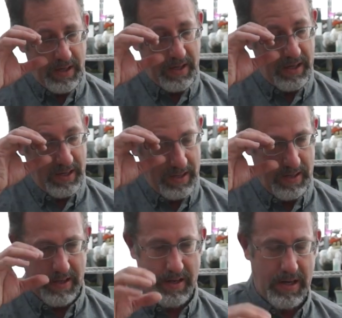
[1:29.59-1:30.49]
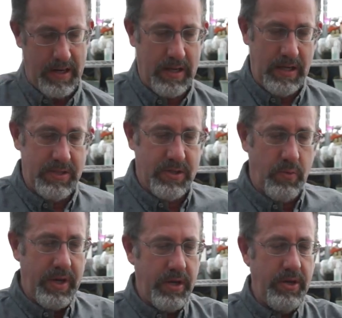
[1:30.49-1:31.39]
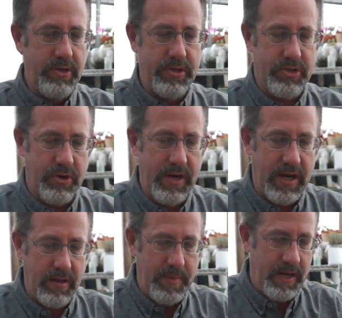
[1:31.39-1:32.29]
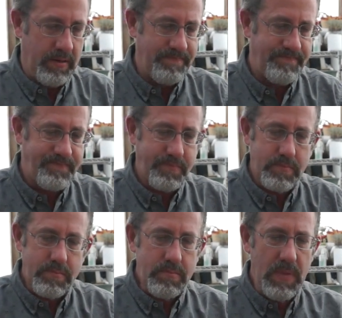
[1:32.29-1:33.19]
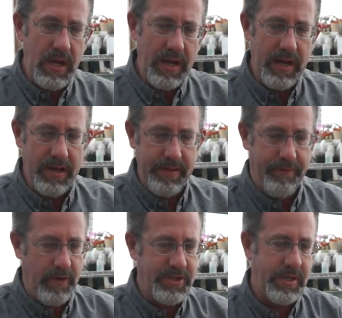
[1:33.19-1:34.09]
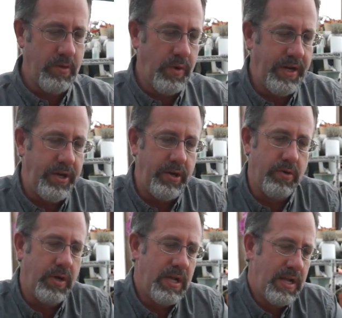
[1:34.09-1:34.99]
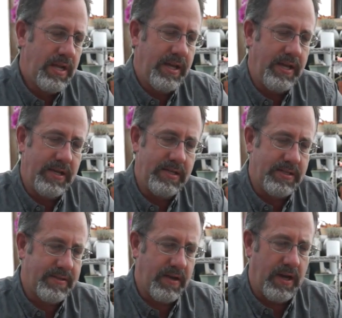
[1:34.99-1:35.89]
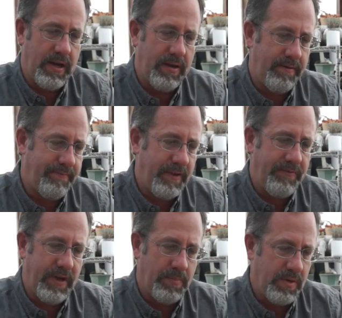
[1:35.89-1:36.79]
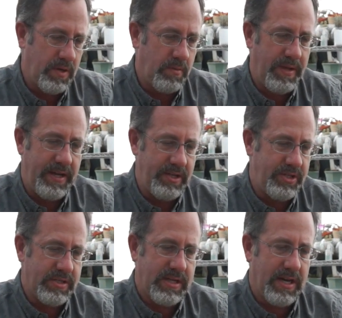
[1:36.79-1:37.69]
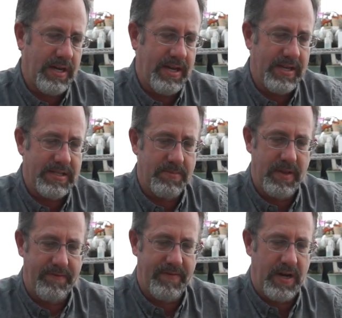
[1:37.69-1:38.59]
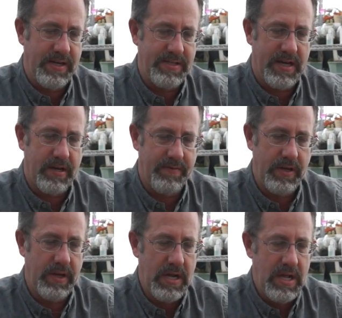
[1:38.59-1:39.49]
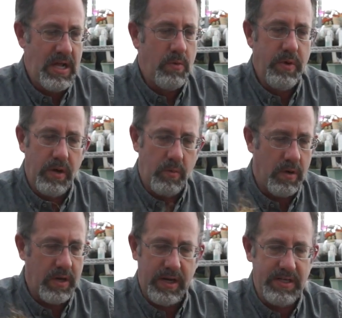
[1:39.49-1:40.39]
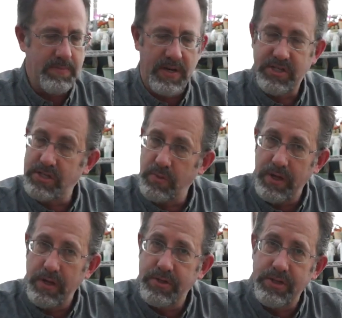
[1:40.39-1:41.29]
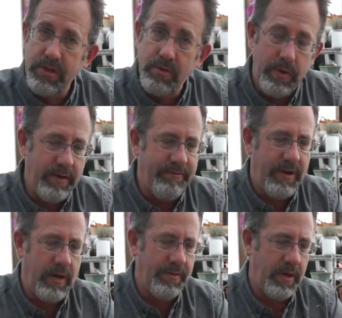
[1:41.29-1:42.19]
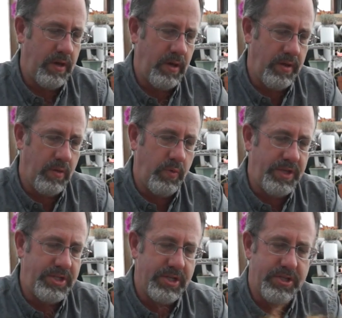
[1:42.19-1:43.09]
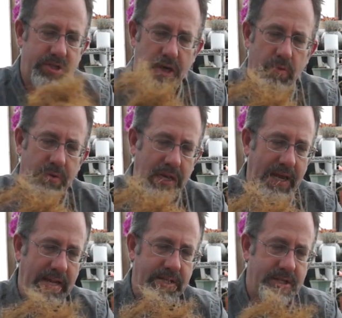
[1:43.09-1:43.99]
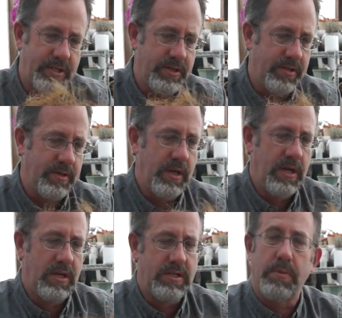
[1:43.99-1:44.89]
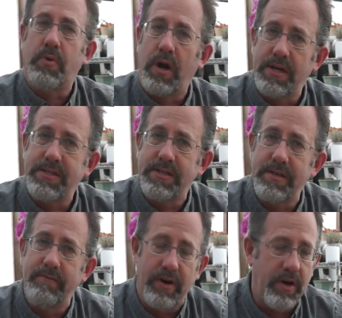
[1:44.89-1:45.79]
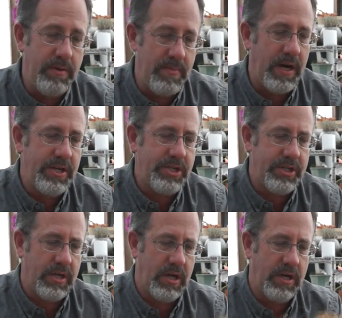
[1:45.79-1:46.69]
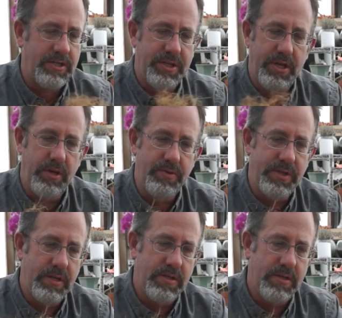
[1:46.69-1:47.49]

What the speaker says: And so we can use it straight out of the bale. And the first thing we do is fluff it up a little bit and just kind of get some of the fines out of it. We don't work it as much as we used to. We have found that we just don't need to process it very much to use it.